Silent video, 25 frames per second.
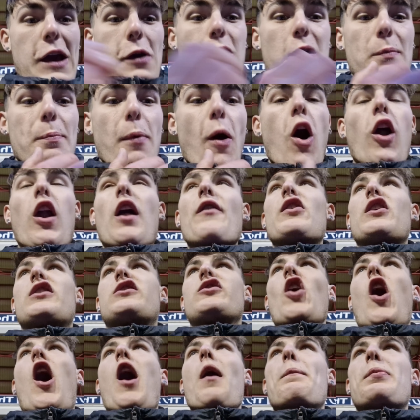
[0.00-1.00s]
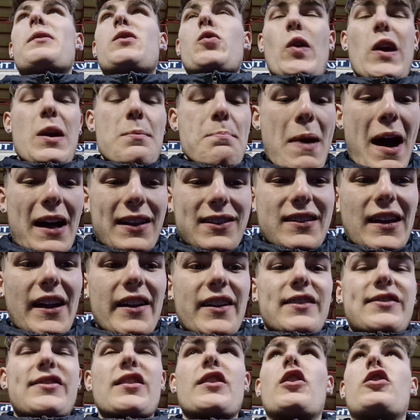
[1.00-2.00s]
A ball at the top between Mads
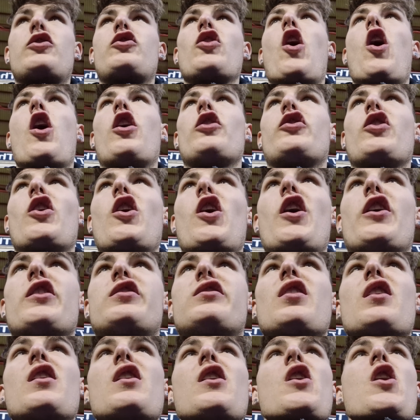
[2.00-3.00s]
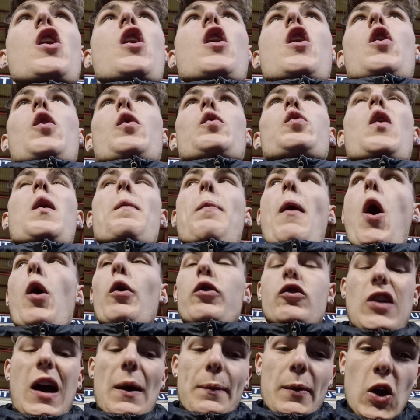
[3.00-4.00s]
Anderson and George Hurst. They're
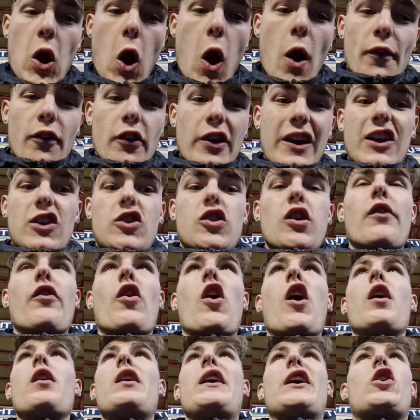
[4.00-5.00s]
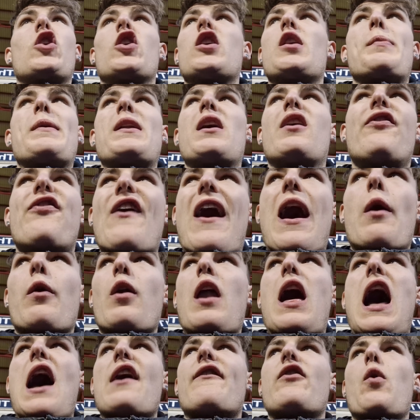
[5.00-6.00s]
both grabbing over each other. It could have been a foul
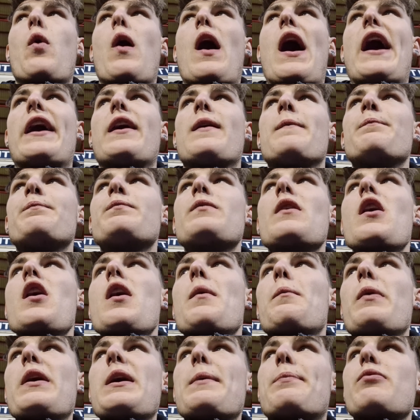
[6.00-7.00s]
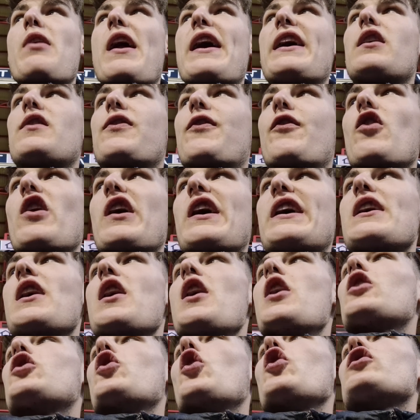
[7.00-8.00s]
either way, but he breaks free,
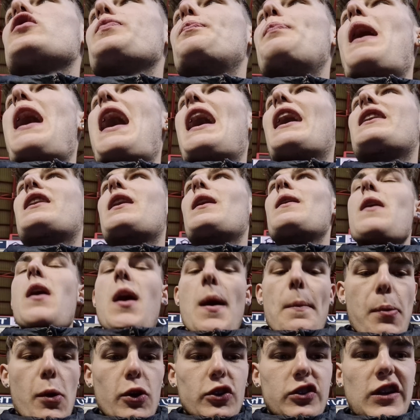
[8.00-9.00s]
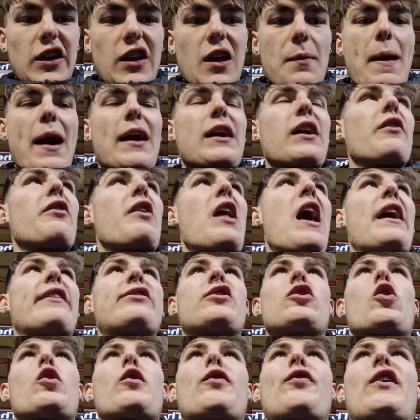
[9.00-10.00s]
cuts back, puts it in the back of the net. It's
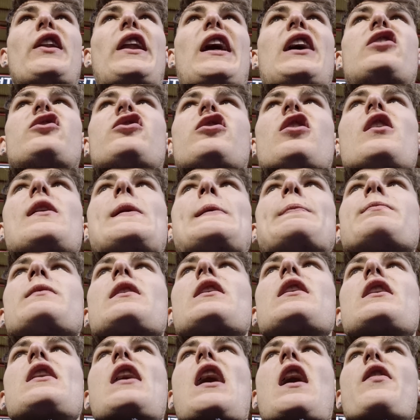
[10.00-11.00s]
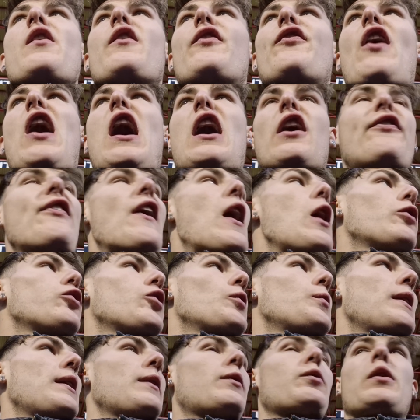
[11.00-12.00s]
a good finish, and the
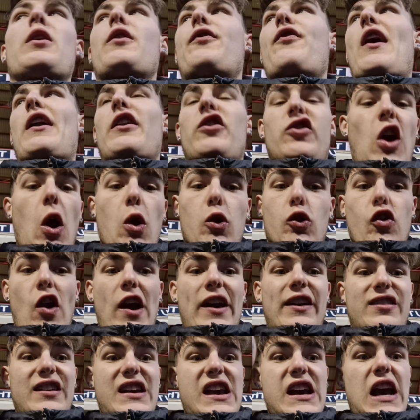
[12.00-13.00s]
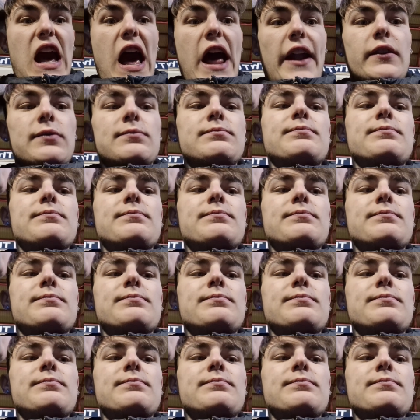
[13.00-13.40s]
5,000 Ipswich fans go crazy again.